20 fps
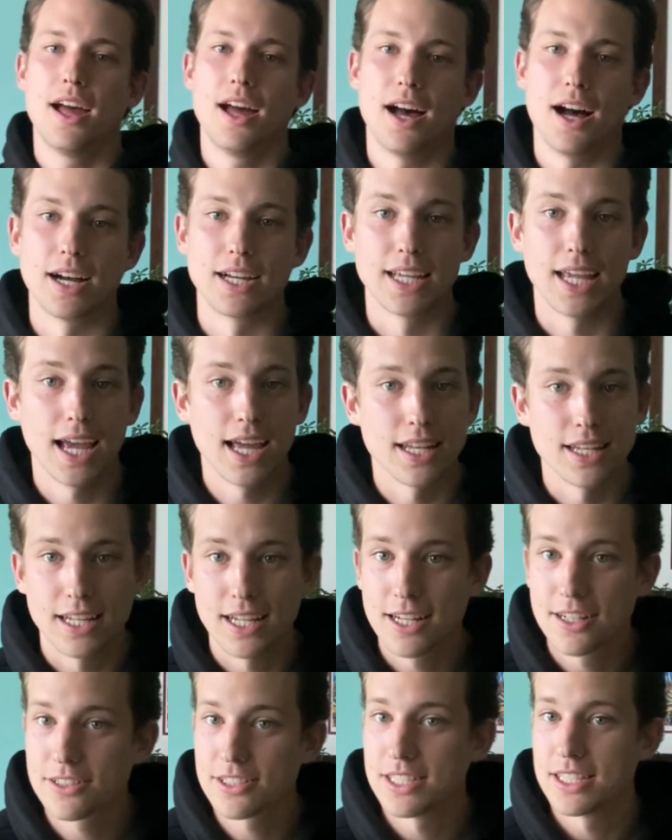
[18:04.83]
Again,
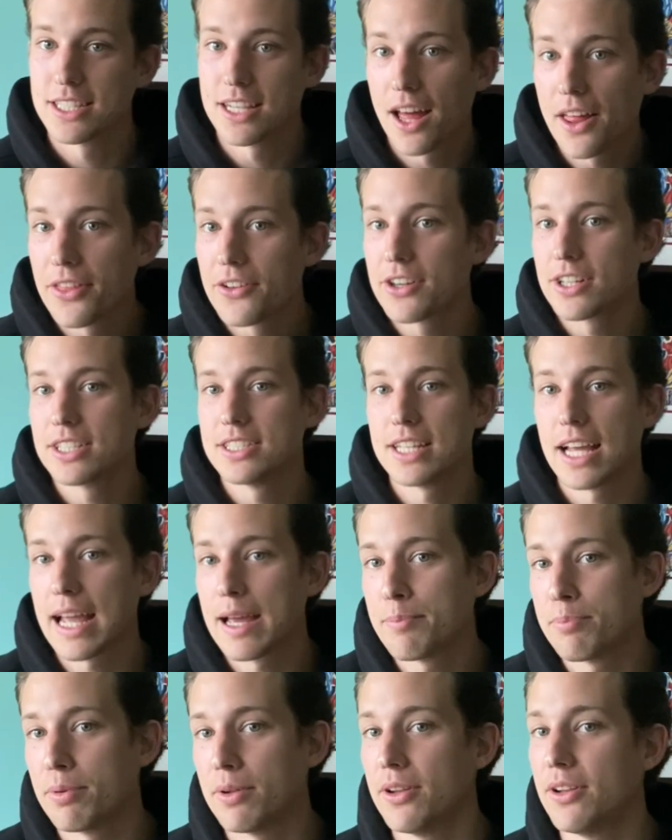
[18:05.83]
here's another
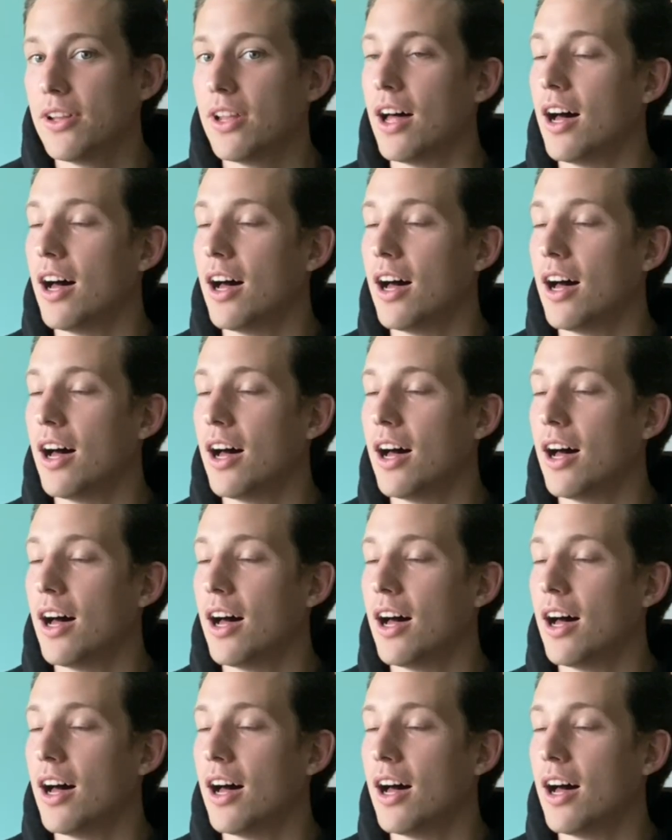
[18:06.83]
example